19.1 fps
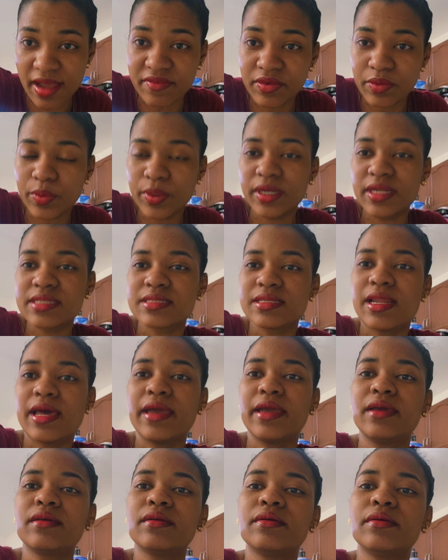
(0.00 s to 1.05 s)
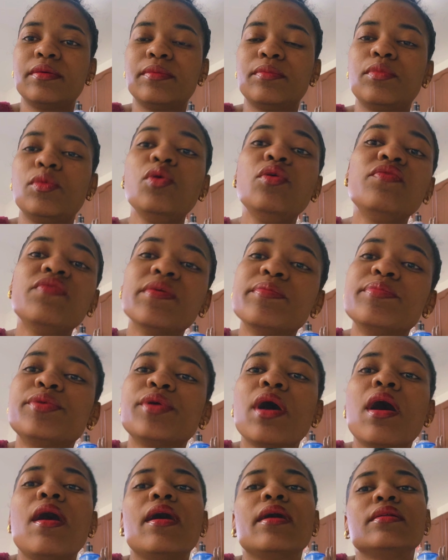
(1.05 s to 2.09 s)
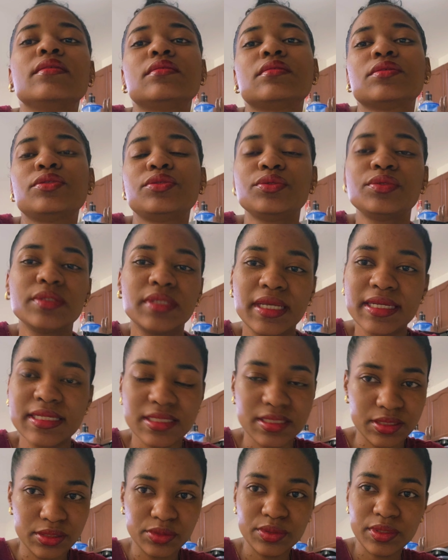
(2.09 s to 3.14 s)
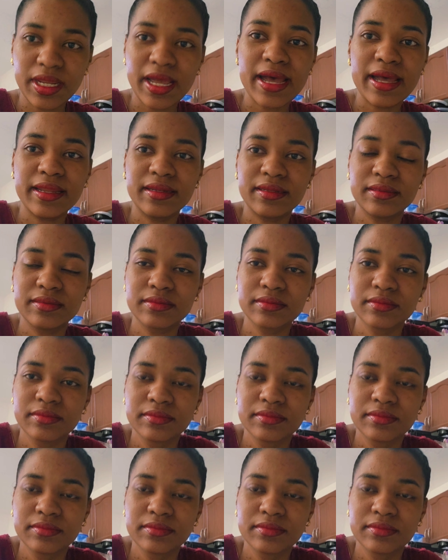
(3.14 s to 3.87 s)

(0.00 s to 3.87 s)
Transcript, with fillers: Everyone is like, move abroad, do this, do that.